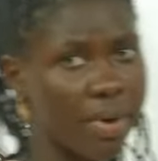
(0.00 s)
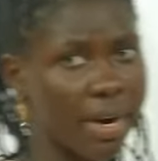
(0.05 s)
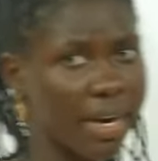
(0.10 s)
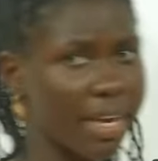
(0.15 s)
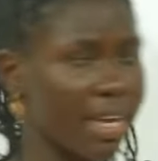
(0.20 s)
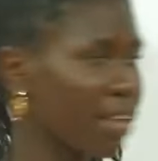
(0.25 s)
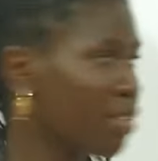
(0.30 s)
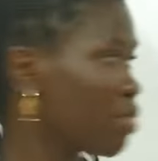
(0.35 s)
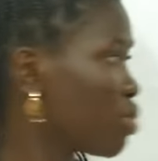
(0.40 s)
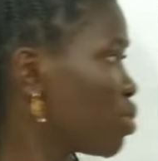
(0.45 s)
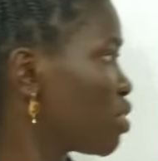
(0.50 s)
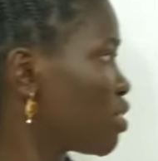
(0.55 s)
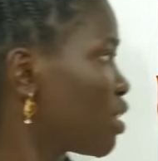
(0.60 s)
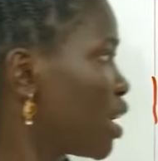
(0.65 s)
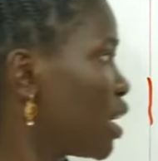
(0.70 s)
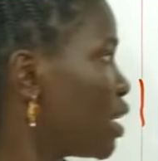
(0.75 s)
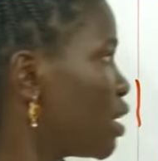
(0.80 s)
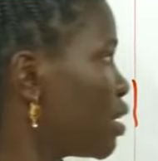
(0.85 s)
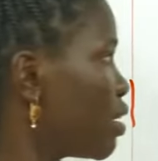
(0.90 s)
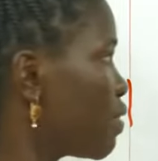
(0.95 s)
brackets. We
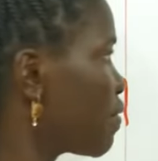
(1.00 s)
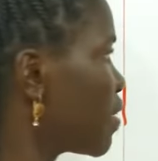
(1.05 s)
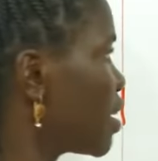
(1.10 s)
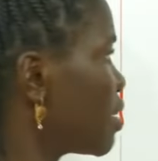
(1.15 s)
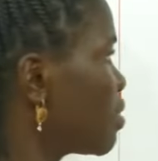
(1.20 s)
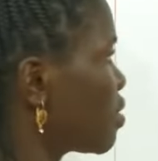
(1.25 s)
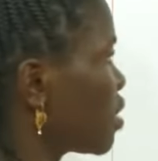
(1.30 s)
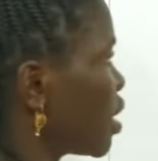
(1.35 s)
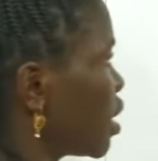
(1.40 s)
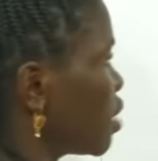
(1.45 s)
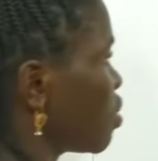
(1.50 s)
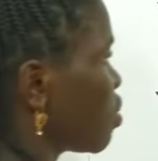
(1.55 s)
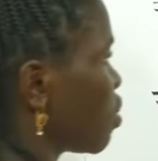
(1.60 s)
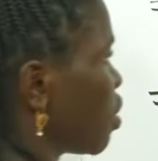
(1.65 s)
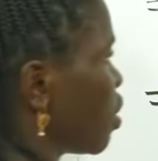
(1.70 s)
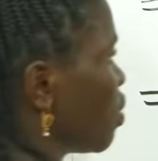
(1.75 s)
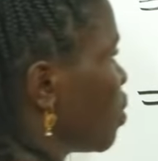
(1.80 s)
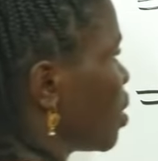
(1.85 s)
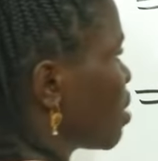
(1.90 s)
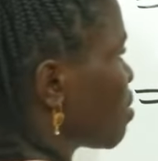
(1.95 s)
said in the first case,
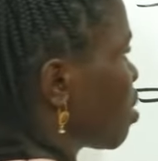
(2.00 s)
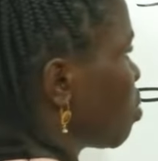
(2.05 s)
we are